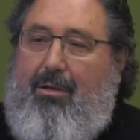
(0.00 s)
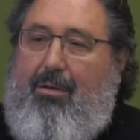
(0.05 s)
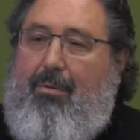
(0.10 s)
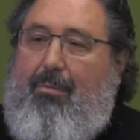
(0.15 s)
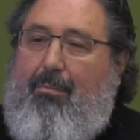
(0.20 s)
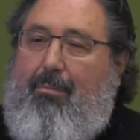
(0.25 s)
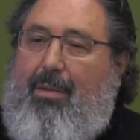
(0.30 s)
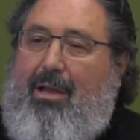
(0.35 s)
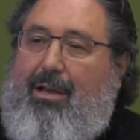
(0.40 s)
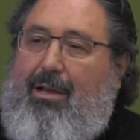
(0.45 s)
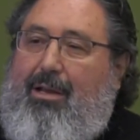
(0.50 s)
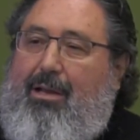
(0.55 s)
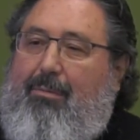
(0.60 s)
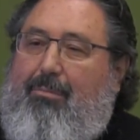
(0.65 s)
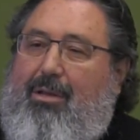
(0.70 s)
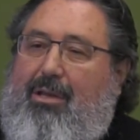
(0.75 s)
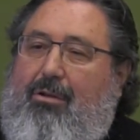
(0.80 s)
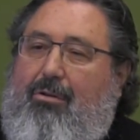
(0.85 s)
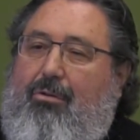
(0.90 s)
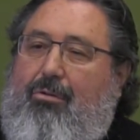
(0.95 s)
mainly
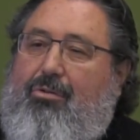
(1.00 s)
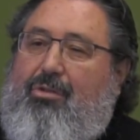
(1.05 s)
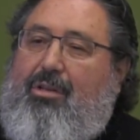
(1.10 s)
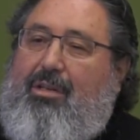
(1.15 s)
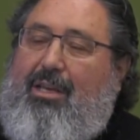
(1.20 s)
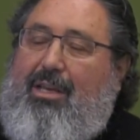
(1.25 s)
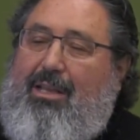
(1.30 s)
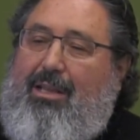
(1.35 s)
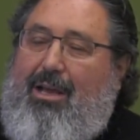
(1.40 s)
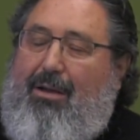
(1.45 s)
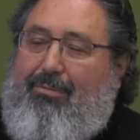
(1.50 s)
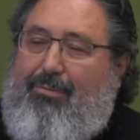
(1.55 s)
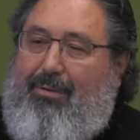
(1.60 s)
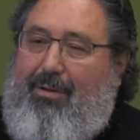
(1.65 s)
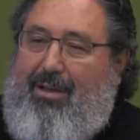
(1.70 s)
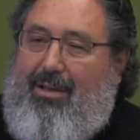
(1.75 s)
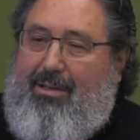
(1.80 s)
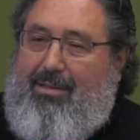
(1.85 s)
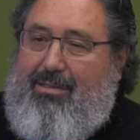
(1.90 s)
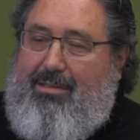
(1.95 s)
because it
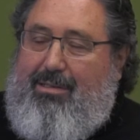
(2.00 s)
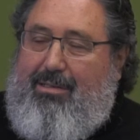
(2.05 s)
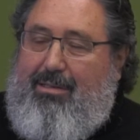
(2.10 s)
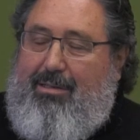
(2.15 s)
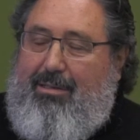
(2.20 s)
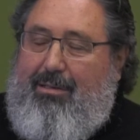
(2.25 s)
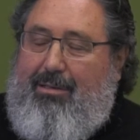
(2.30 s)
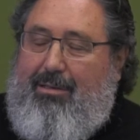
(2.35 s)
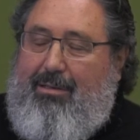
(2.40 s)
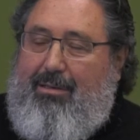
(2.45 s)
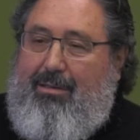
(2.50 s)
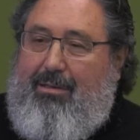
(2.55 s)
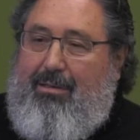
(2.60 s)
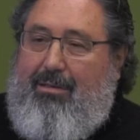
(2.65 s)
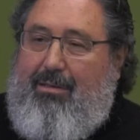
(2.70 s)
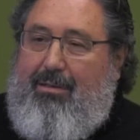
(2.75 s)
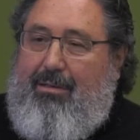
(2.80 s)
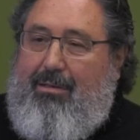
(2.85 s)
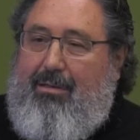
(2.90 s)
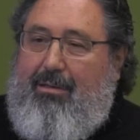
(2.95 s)
affects
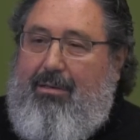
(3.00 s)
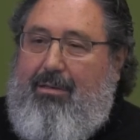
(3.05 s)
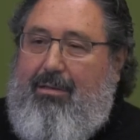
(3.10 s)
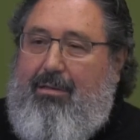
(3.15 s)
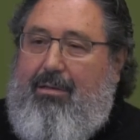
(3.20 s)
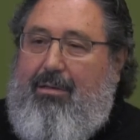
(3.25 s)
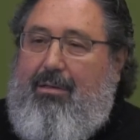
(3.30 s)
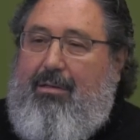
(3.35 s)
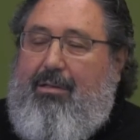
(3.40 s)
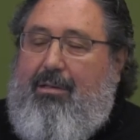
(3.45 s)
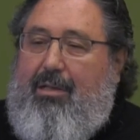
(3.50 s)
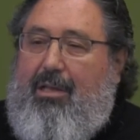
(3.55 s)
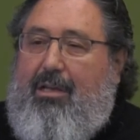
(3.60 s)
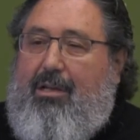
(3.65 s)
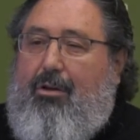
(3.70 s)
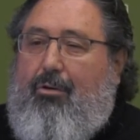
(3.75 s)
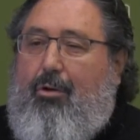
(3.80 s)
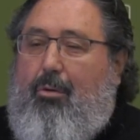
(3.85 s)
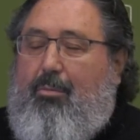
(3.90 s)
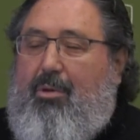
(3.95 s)

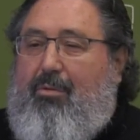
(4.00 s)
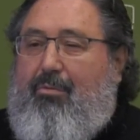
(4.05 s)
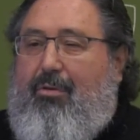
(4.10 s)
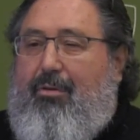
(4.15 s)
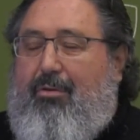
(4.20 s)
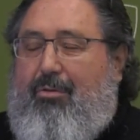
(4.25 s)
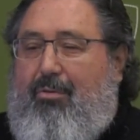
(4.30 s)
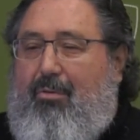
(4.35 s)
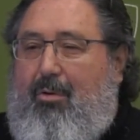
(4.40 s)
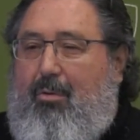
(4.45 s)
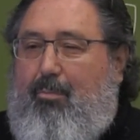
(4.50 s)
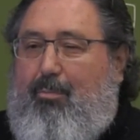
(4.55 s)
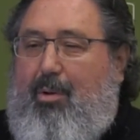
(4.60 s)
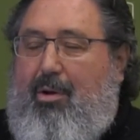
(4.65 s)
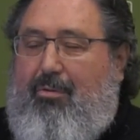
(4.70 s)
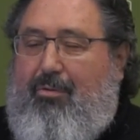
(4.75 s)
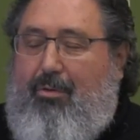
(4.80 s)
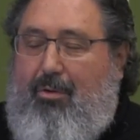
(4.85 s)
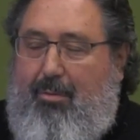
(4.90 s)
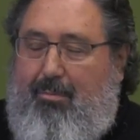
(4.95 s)
economic
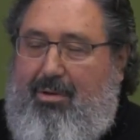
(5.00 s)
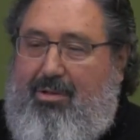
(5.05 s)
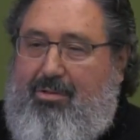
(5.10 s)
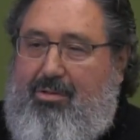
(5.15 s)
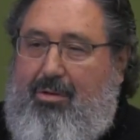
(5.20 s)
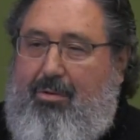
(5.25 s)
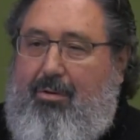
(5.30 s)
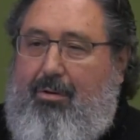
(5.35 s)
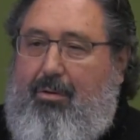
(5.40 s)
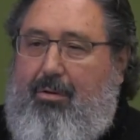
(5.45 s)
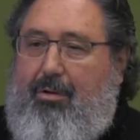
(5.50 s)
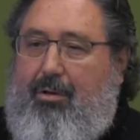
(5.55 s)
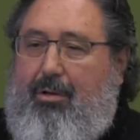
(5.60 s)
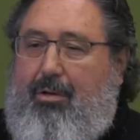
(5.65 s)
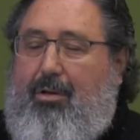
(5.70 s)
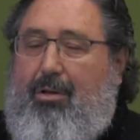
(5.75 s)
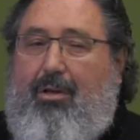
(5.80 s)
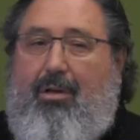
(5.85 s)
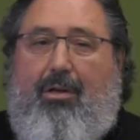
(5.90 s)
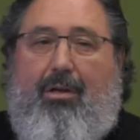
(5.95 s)
performance
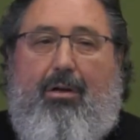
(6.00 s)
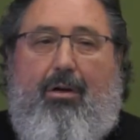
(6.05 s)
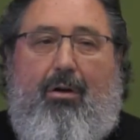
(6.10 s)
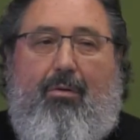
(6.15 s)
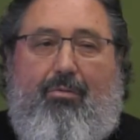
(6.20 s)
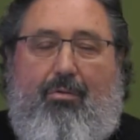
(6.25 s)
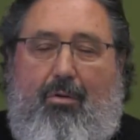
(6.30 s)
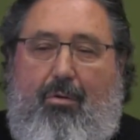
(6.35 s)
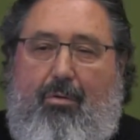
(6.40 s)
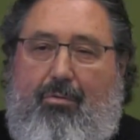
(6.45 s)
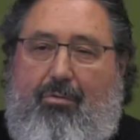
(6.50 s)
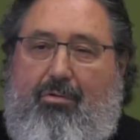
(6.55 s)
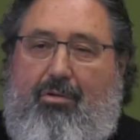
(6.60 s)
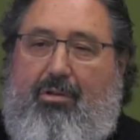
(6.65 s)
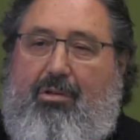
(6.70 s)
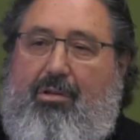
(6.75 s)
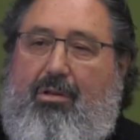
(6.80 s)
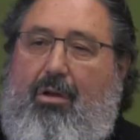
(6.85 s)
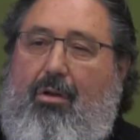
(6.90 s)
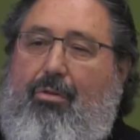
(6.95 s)
of
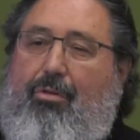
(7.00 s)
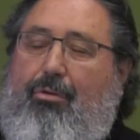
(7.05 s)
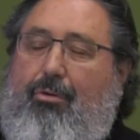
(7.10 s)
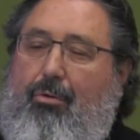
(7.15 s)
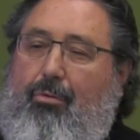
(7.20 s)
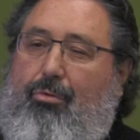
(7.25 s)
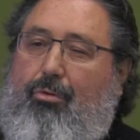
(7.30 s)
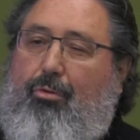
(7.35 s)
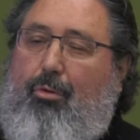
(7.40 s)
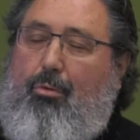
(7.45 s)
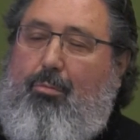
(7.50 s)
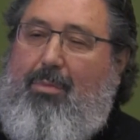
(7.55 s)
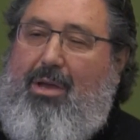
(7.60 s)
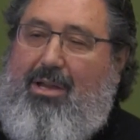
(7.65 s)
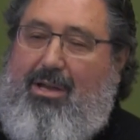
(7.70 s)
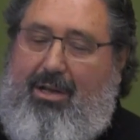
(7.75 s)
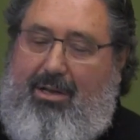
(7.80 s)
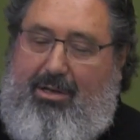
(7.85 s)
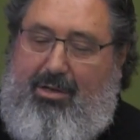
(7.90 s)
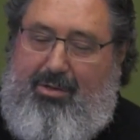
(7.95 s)
countries through two
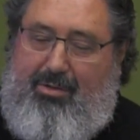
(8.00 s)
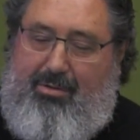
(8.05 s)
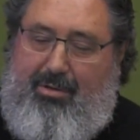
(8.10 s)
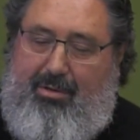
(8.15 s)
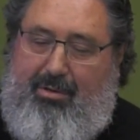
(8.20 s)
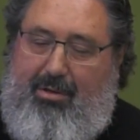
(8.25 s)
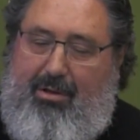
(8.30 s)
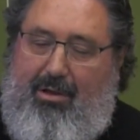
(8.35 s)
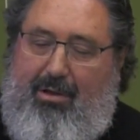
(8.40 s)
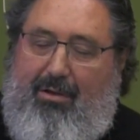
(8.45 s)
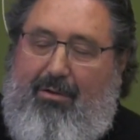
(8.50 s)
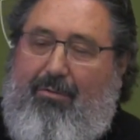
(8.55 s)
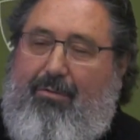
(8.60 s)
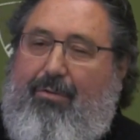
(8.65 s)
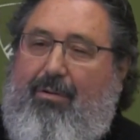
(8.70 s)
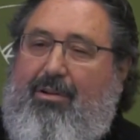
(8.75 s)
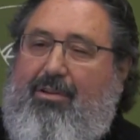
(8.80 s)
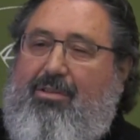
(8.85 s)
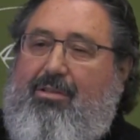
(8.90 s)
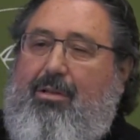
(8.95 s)
mechanisms.
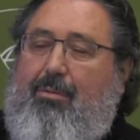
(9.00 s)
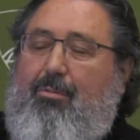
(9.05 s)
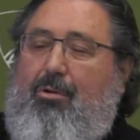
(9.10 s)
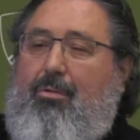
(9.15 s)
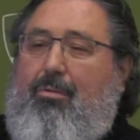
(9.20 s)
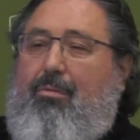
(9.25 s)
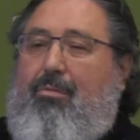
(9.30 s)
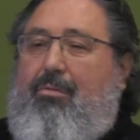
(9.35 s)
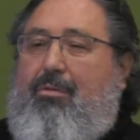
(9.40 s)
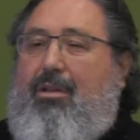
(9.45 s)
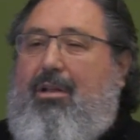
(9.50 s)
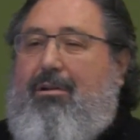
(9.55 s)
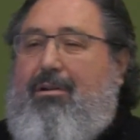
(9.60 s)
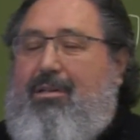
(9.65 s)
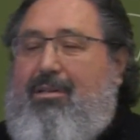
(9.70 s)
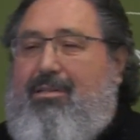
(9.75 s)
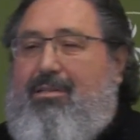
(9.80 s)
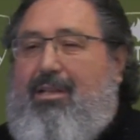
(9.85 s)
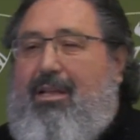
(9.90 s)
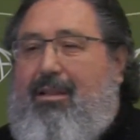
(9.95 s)
First of all, there
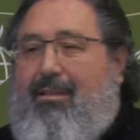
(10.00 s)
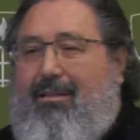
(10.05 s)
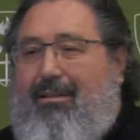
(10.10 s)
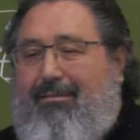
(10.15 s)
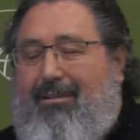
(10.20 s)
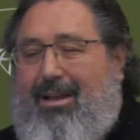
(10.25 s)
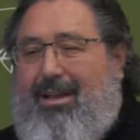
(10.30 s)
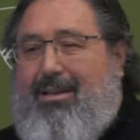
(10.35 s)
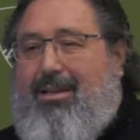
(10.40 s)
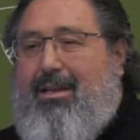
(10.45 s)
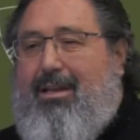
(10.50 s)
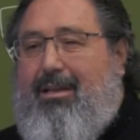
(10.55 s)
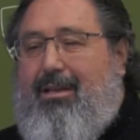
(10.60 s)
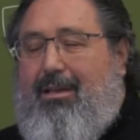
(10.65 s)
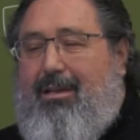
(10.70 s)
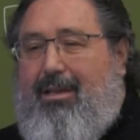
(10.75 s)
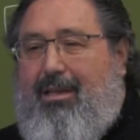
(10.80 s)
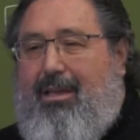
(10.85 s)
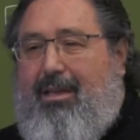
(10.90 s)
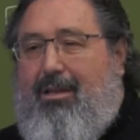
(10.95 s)
is the direct
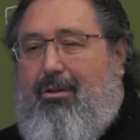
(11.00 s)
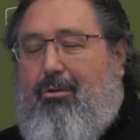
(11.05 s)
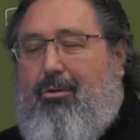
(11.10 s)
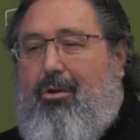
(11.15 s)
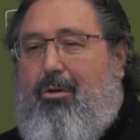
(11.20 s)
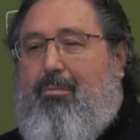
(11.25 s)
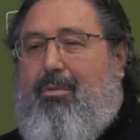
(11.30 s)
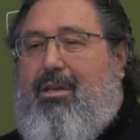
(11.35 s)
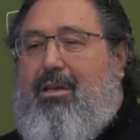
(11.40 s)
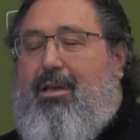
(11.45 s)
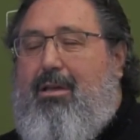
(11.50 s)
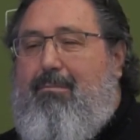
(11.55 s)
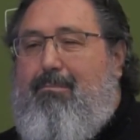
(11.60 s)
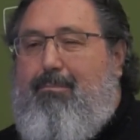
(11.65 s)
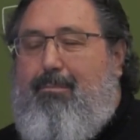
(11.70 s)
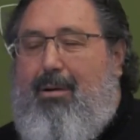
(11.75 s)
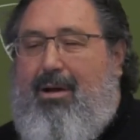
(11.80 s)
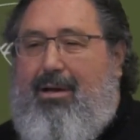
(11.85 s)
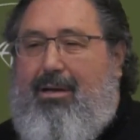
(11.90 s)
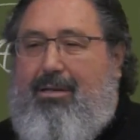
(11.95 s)
economic
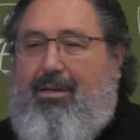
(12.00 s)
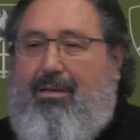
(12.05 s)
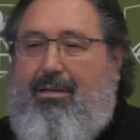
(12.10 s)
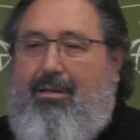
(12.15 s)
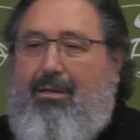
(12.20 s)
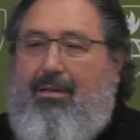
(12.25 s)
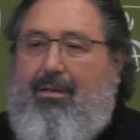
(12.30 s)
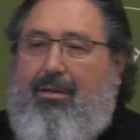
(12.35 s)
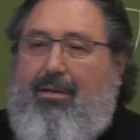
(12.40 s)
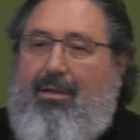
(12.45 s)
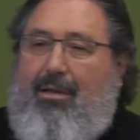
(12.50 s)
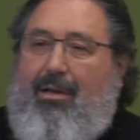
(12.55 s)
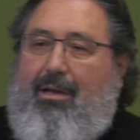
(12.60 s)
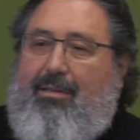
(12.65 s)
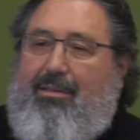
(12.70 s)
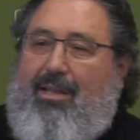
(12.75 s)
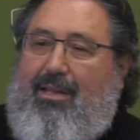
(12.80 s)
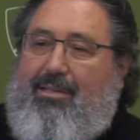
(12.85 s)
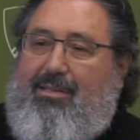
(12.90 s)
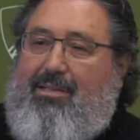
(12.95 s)
impact
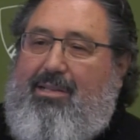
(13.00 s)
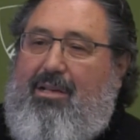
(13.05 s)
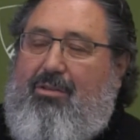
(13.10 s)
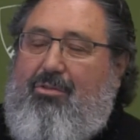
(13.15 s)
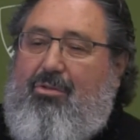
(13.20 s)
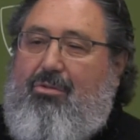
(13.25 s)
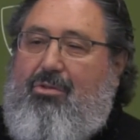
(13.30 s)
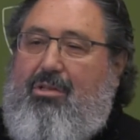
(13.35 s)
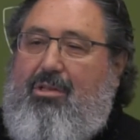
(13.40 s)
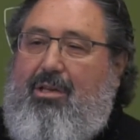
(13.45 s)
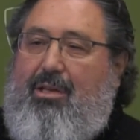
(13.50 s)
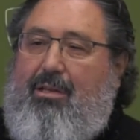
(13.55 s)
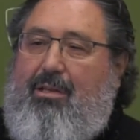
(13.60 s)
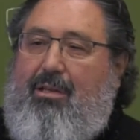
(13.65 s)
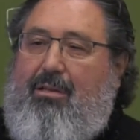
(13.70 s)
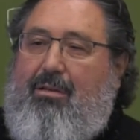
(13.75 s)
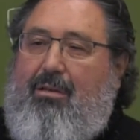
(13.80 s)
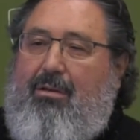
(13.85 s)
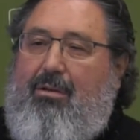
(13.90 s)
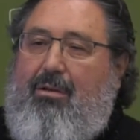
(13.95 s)
that's associated